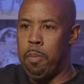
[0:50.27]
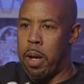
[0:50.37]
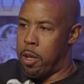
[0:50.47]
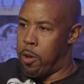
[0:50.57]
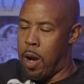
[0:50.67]
He
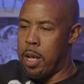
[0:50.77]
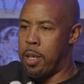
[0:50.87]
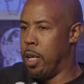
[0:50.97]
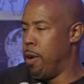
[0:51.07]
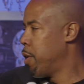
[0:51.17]
met the
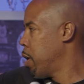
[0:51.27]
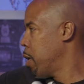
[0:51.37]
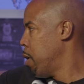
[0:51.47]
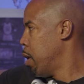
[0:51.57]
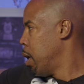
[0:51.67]

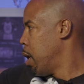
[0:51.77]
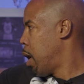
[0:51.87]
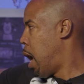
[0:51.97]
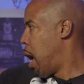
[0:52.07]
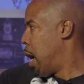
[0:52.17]
criteria.
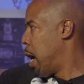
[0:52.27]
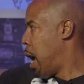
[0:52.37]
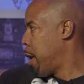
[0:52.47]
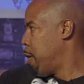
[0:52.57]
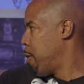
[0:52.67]

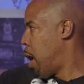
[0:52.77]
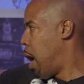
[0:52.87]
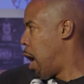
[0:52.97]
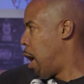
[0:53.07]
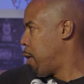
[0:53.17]
I don't
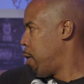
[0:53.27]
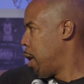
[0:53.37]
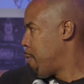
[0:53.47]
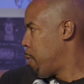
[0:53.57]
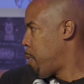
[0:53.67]

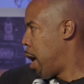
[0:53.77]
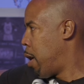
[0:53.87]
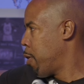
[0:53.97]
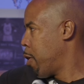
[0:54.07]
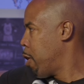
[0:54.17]

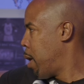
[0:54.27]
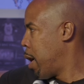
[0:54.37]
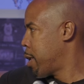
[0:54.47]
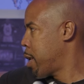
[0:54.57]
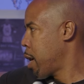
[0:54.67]
know
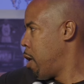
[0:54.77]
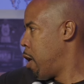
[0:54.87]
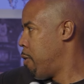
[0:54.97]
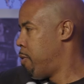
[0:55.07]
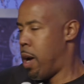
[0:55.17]
nobody I'd take
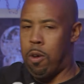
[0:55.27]
off.